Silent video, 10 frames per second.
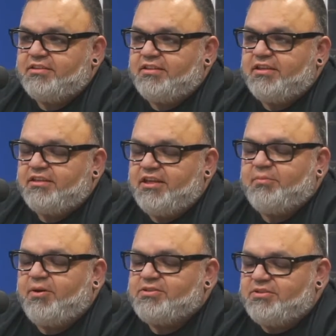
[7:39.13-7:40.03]
A lot of
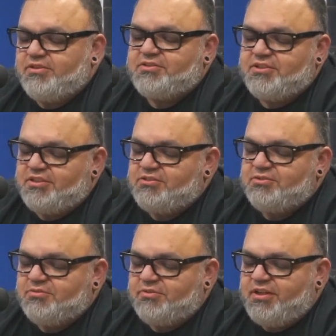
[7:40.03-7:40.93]
parts of New York City is
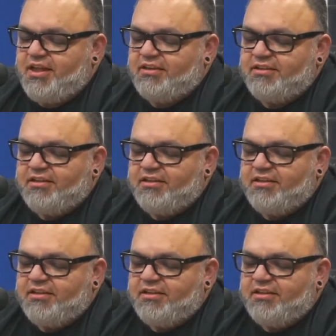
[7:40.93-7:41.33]
cool for that.